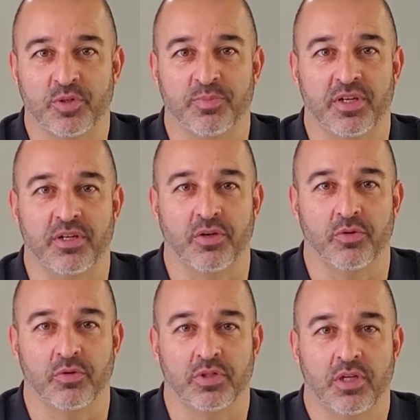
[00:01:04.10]
was being
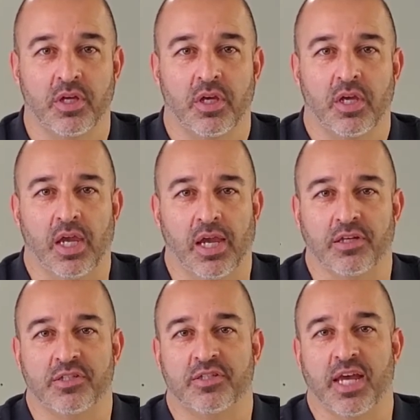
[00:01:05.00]
used
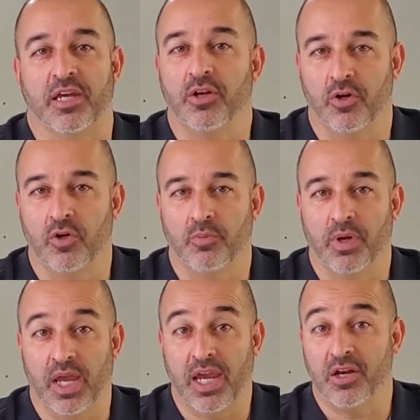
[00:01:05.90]
as second
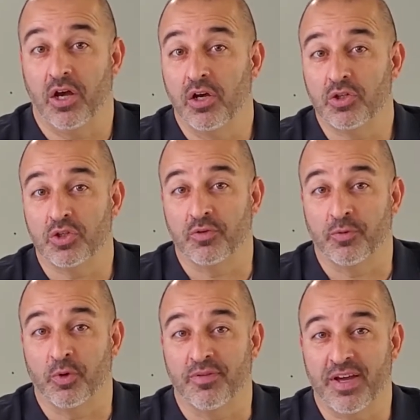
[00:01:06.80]
home and also
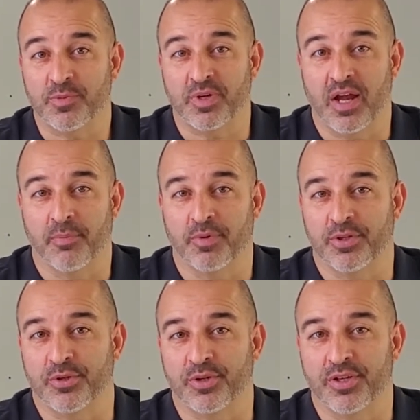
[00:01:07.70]
for investment
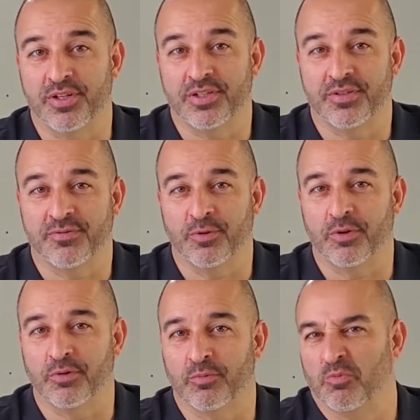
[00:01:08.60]
opportunities
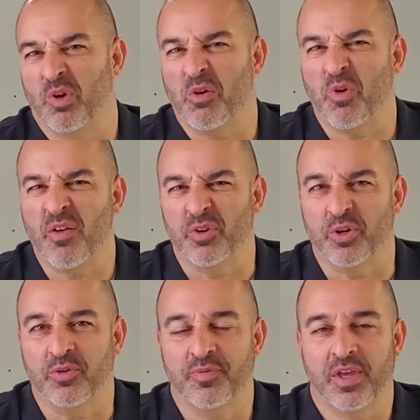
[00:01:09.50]
for rent
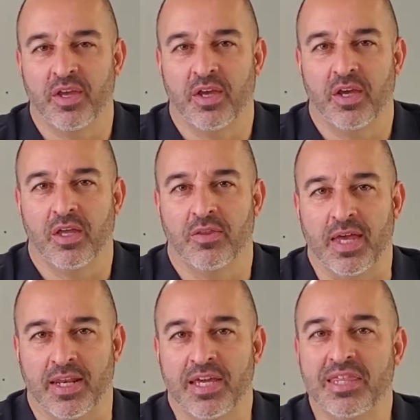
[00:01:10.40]
revenue
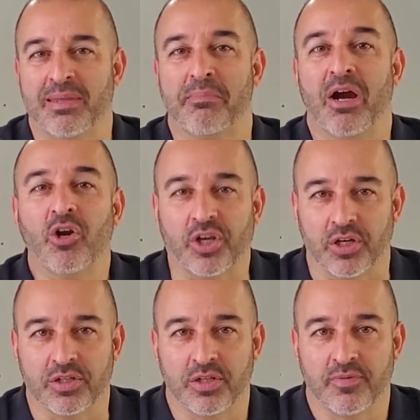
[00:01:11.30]
that hit the
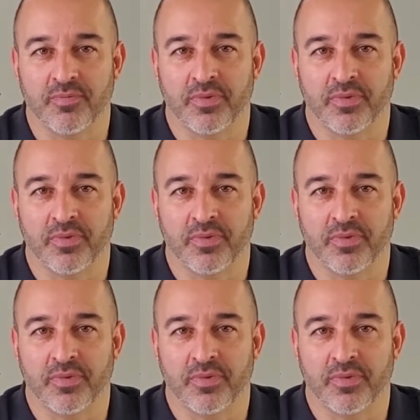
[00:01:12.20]
market,